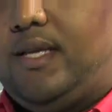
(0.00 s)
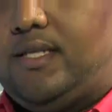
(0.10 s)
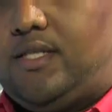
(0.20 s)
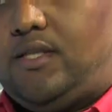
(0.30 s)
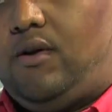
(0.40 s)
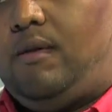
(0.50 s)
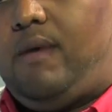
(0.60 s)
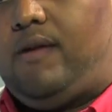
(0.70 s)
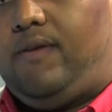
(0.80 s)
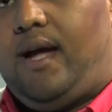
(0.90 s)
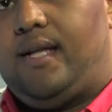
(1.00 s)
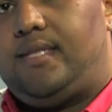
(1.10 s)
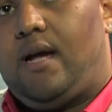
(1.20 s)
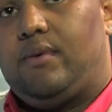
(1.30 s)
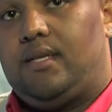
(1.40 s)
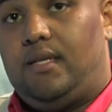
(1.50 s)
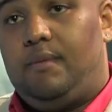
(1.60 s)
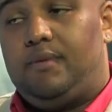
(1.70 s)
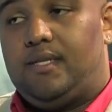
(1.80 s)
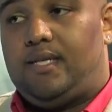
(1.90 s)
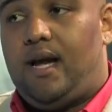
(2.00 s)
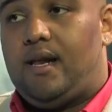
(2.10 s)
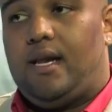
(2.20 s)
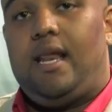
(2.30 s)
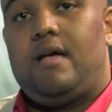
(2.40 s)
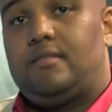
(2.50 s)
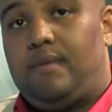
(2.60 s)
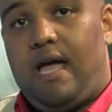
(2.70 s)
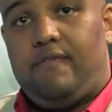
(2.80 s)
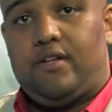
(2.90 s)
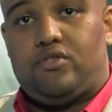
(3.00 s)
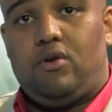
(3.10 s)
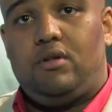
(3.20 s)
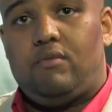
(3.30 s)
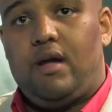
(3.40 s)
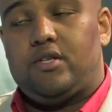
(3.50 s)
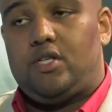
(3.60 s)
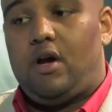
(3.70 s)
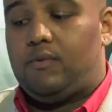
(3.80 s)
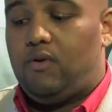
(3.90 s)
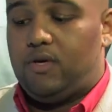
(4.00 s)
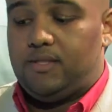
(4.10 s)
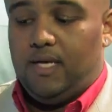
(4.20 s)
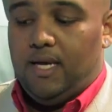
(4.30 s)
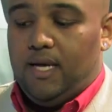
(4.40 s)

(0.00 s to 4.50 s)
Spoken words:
there's a certain amount of contact with the lip of the tire that allows them to have control around sharp corners.